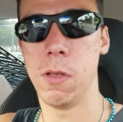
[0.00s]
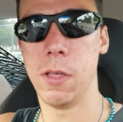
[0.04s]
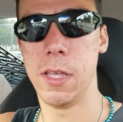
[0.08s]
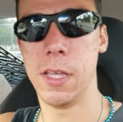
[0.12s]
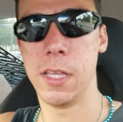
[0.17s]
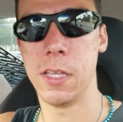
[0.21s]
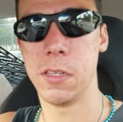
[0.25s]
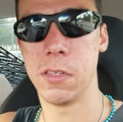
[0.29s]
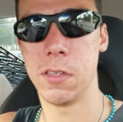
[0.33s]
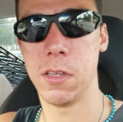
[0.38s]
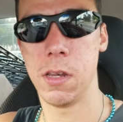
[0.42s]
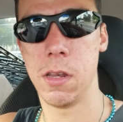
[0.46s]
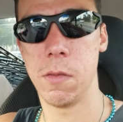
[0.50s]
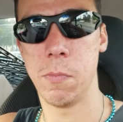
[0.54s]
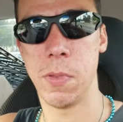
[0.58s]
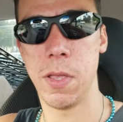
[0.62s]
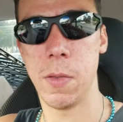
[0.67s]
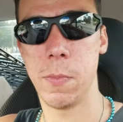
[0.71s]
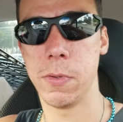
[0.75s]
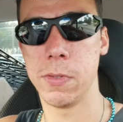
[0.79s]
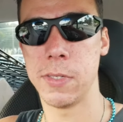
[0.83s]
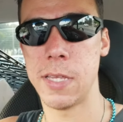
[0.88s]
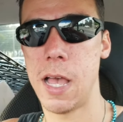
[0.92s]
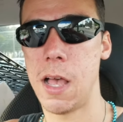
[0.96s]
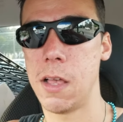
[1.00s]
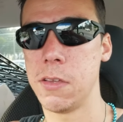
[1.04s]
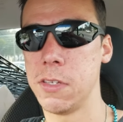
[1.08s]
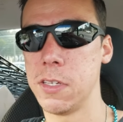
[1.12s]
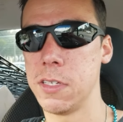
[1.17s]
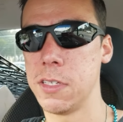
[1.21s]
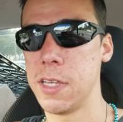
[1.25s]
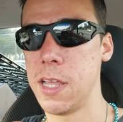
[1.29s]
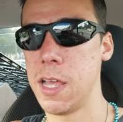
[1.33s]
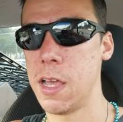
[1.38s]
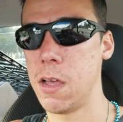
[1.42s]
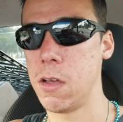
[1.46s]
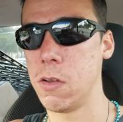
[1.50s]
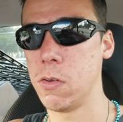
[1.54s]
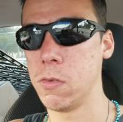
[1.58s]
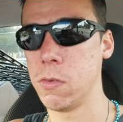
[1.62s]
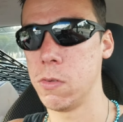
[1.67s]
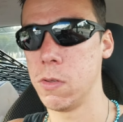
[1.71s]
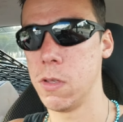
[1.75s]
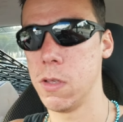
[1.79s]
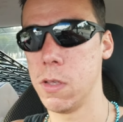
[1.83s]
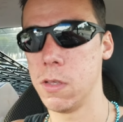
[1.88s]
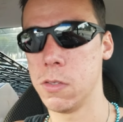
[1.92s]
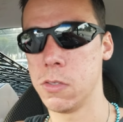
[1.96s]
is in people's houses now,
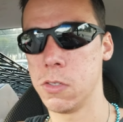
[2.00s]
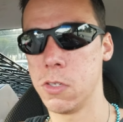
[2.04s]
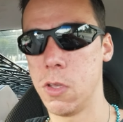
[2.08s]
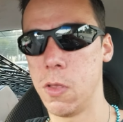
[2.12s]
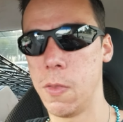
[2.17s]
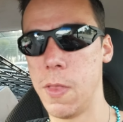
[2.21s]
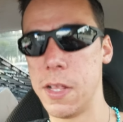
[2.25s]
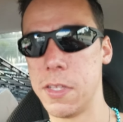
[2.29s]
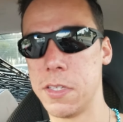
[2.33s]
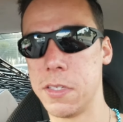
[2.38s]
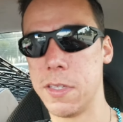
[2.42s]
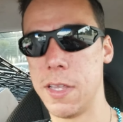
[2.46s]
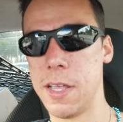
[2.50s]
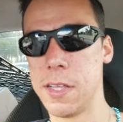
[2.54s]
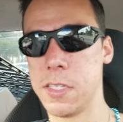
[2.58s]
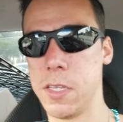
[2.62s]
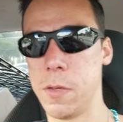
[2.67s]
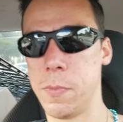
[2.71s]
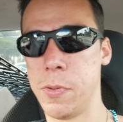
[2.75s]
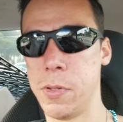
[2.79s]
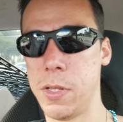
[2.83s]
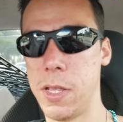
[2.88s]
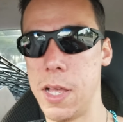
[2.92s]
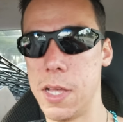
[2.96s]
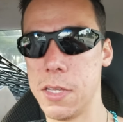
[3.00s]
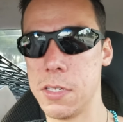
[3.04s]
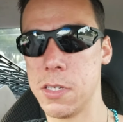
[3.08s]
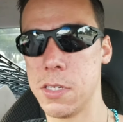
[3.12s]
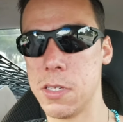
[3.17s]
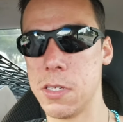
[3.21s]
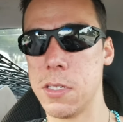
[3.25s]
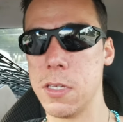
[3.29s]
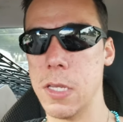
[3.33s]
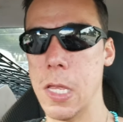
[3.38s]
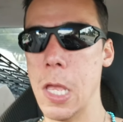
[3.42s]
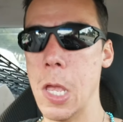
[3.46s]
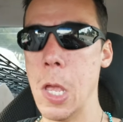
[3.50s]
so that's a plus.